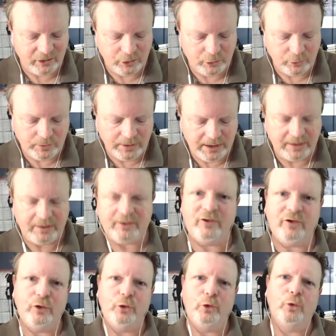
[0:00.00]
you need
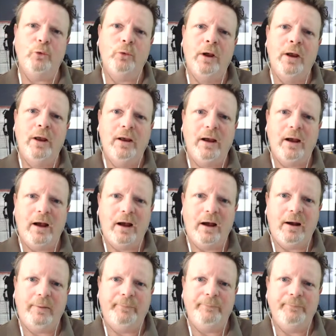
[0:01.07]
to
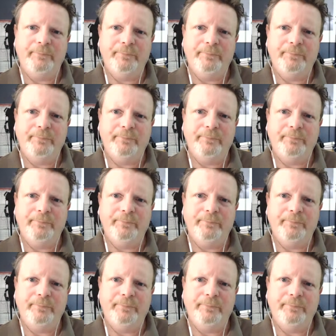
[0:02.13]
um,